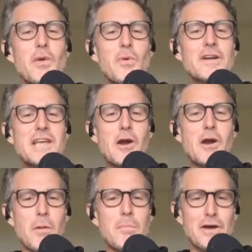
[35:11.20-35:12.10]
you were a
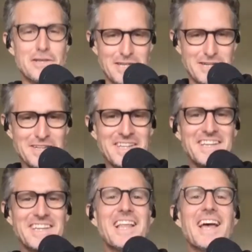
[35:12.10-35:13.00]
terrible person. Just a
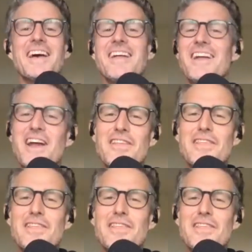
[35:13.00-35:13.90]
terrible. You're like I, I know
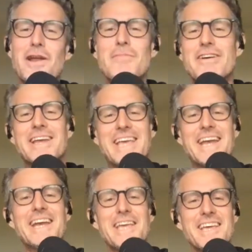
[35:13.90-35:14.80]
that I'm not going to
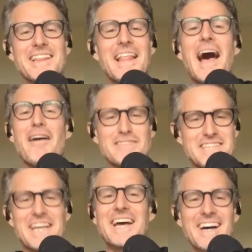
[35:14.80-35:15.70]
get any laughs
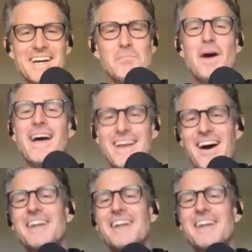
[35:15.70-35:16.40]
here. Don't need them. I